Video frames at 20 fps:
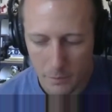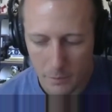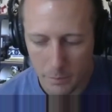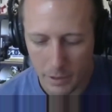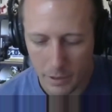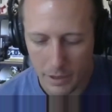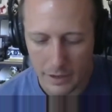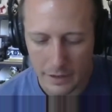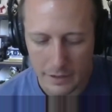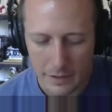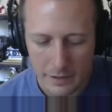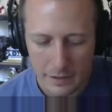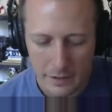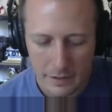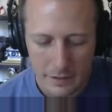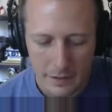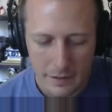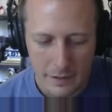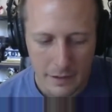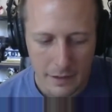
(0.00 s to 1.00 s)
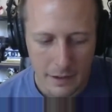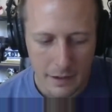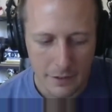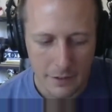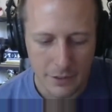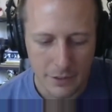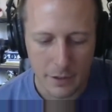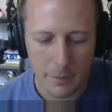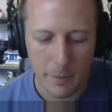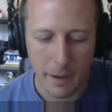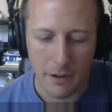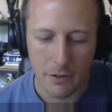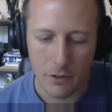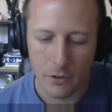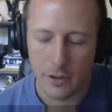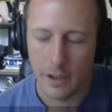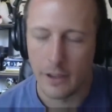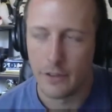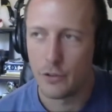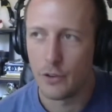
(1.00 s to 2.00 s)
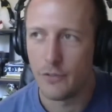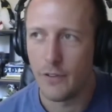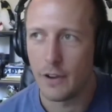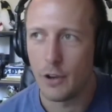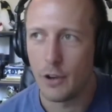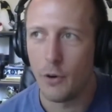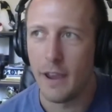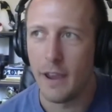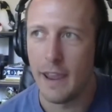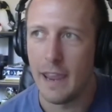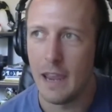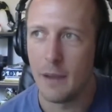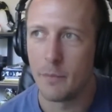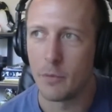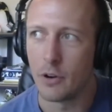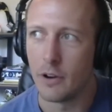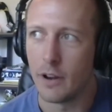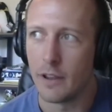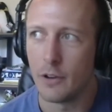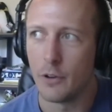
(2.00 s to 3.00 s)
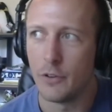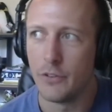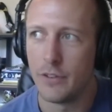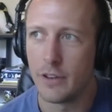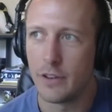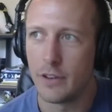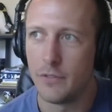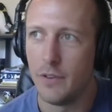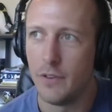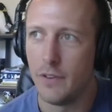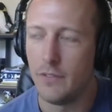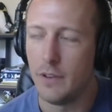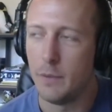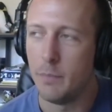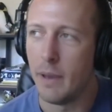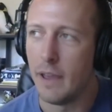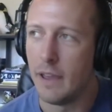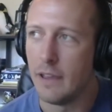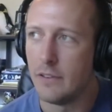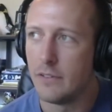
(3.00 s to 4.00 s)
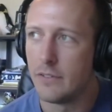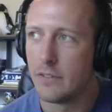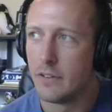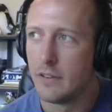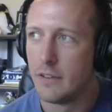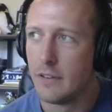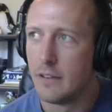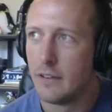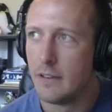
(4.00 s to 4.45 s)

but you think about okay, so if I go hammer and I go 650 pace,